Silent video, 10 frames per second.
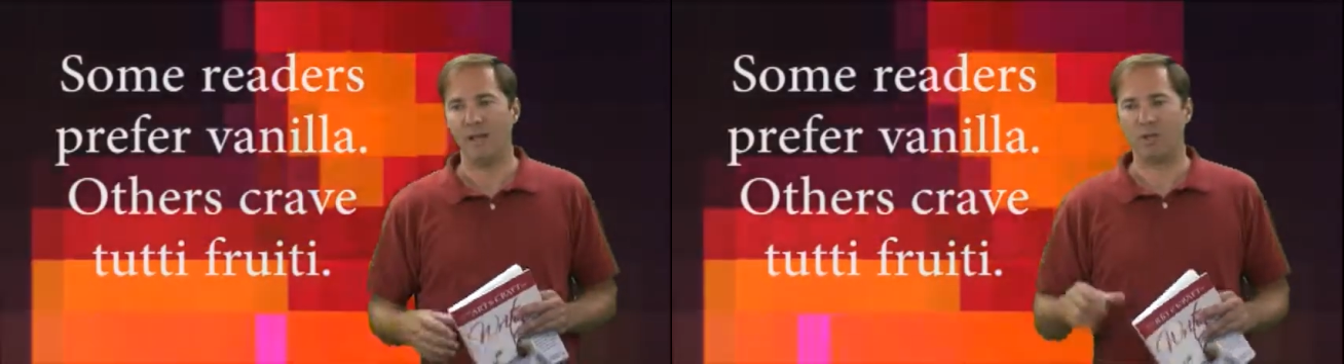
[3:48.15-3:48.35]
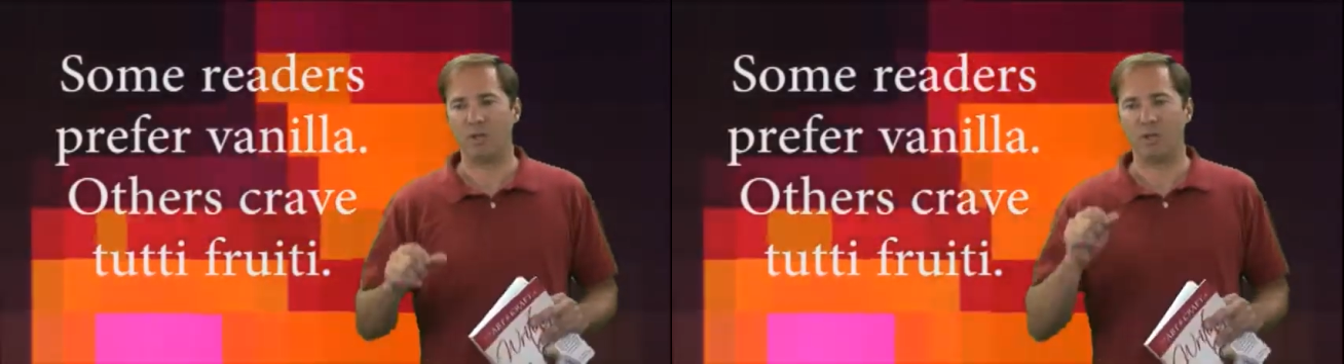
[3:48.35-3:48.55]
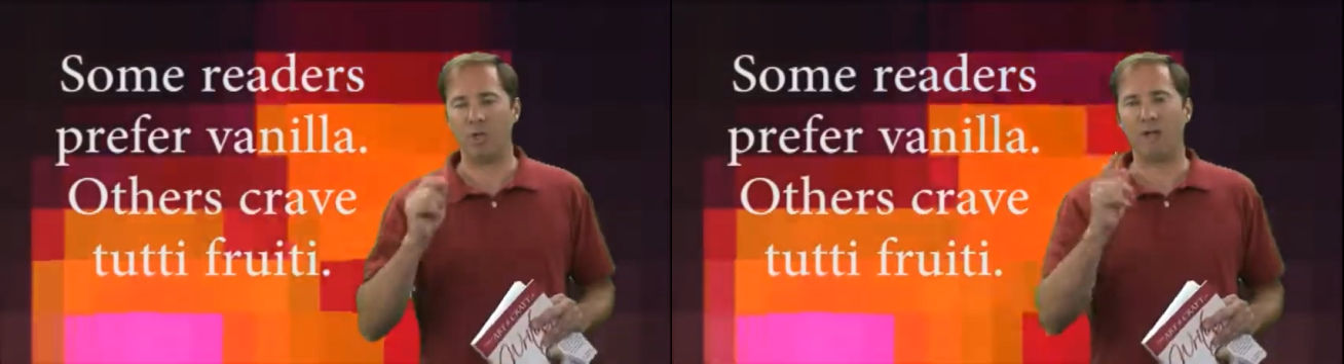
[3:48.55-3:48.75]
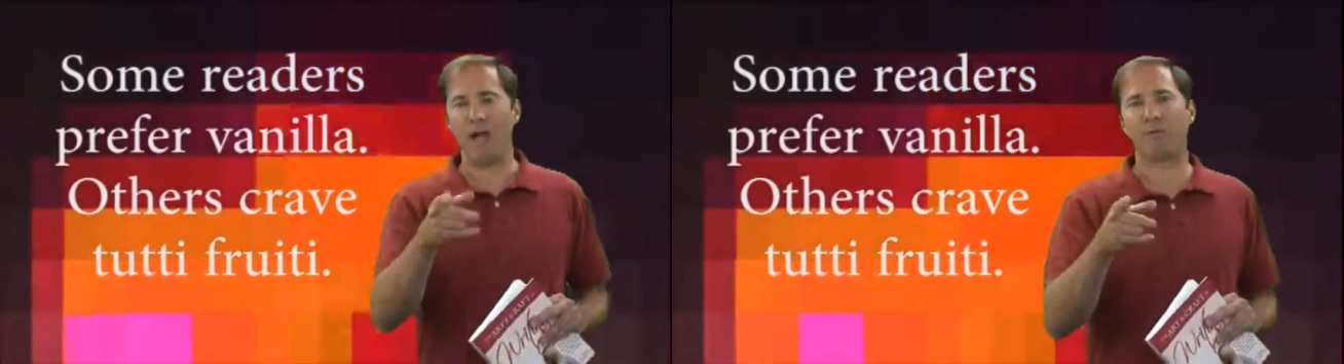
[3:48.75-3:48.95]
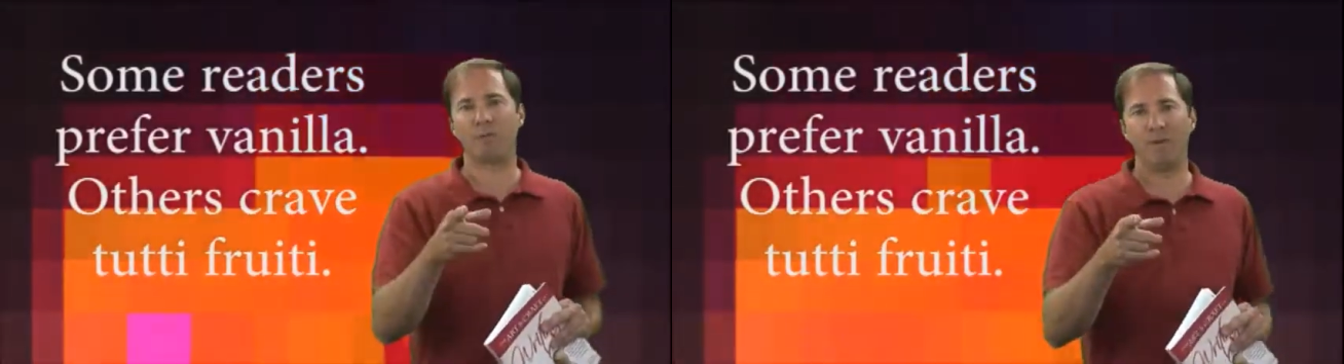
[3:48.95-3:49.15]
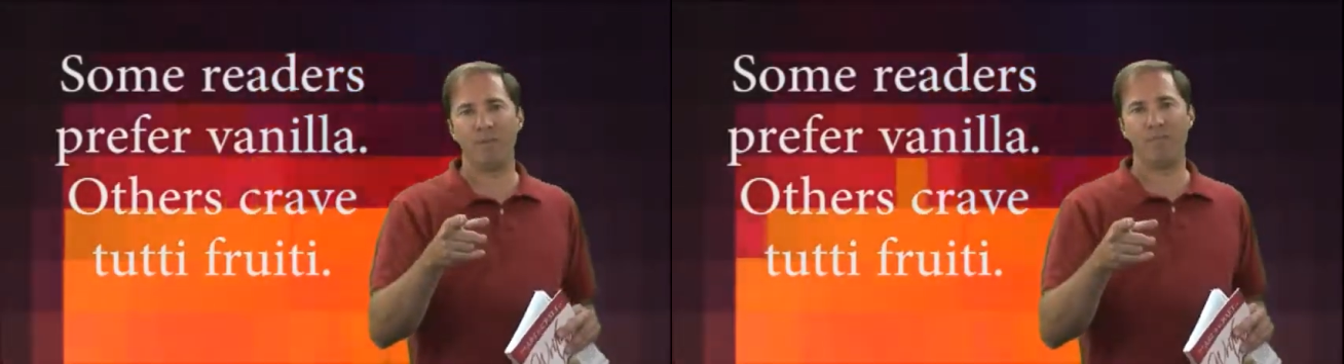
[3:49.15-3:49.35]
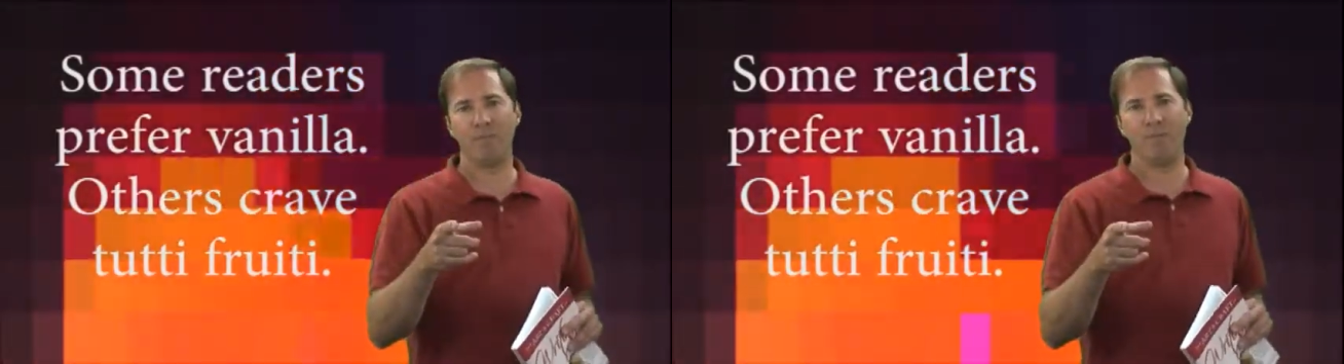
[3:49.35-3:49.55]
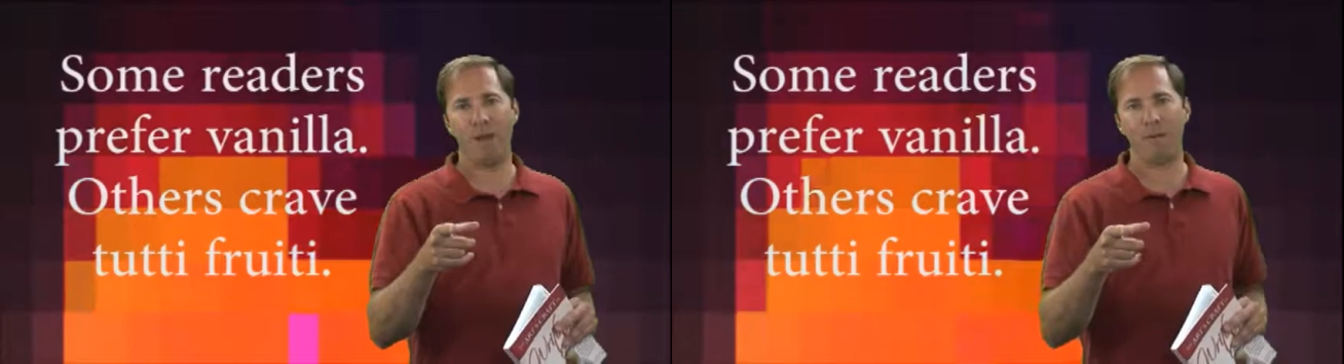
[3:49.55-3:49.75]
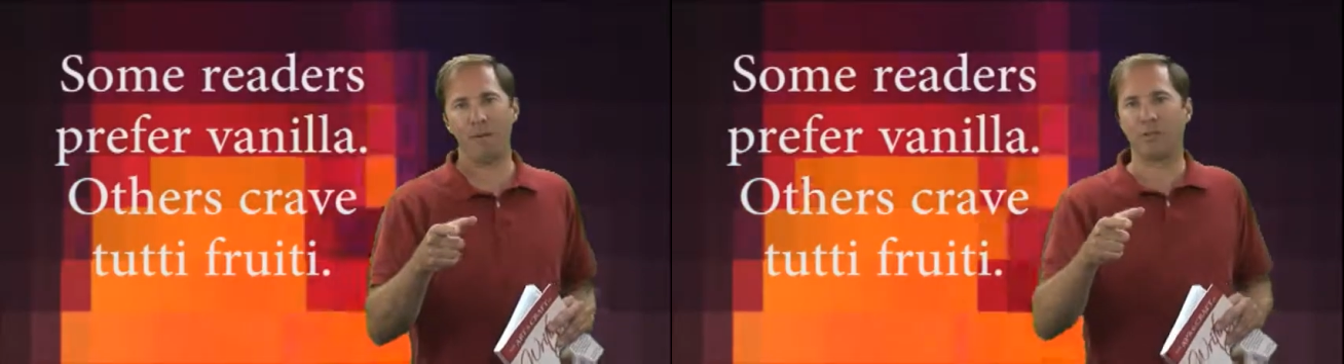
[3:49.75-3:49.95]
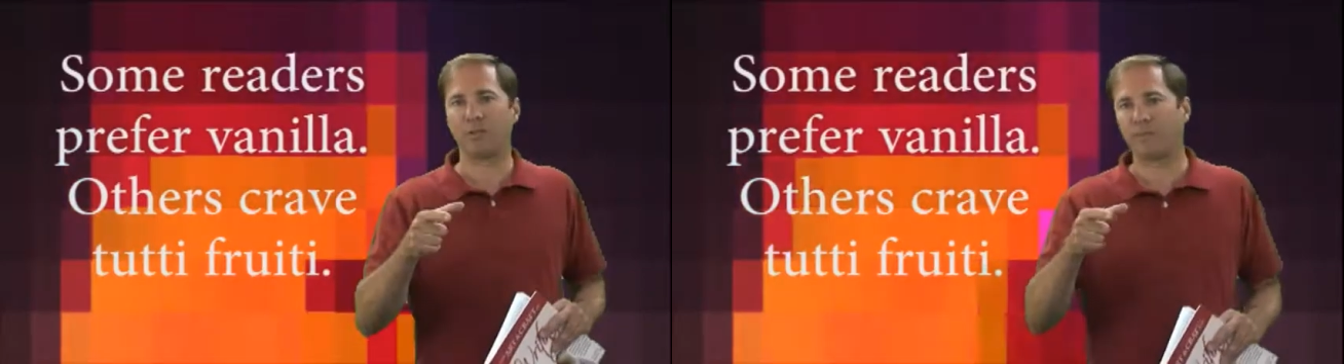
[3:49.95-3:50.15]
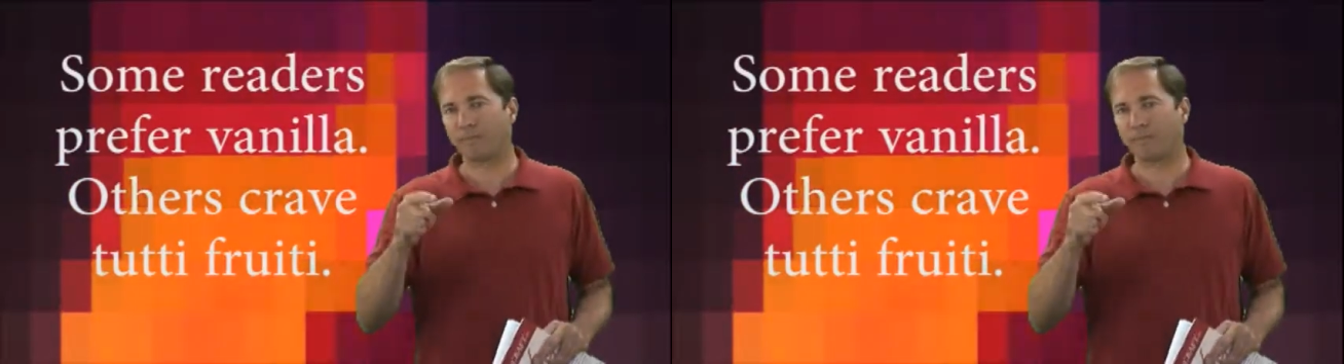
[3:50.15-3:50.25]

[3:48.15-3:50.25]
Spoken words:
So you're going to have to read some papers,